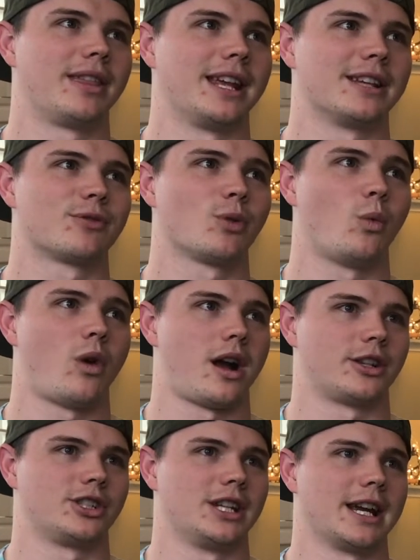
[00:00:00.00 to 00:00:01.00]
thanks for
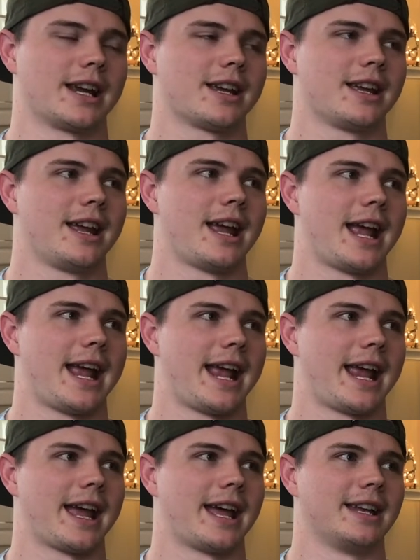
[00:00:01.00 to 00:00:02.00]
watching,
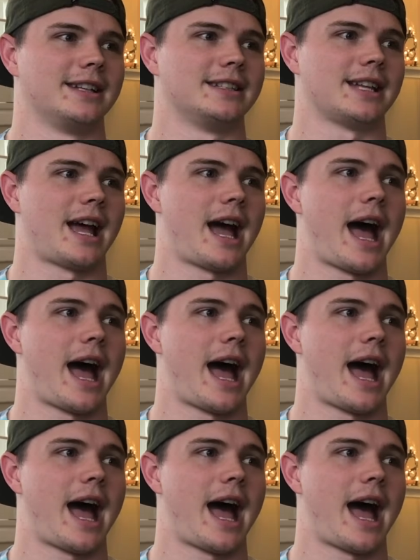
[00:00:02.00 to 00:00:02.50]
and